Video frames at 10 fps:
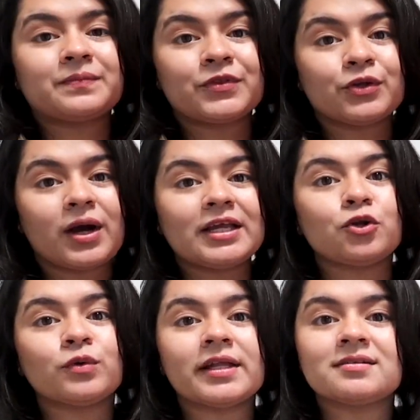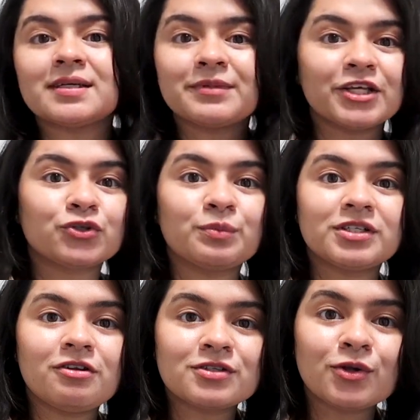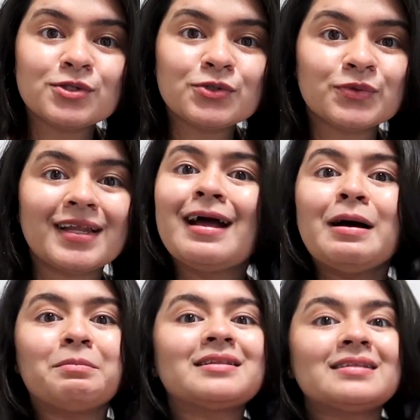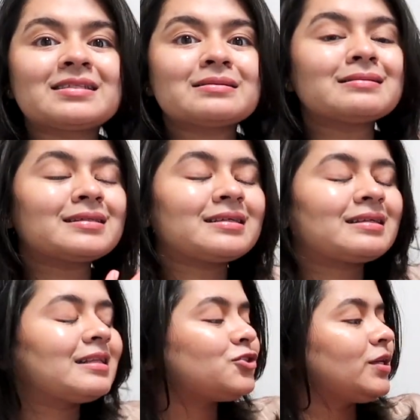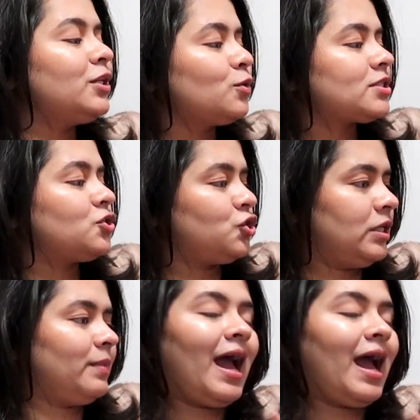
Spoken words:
You know, I know that some natural materials also do that, but this literally looks cheap.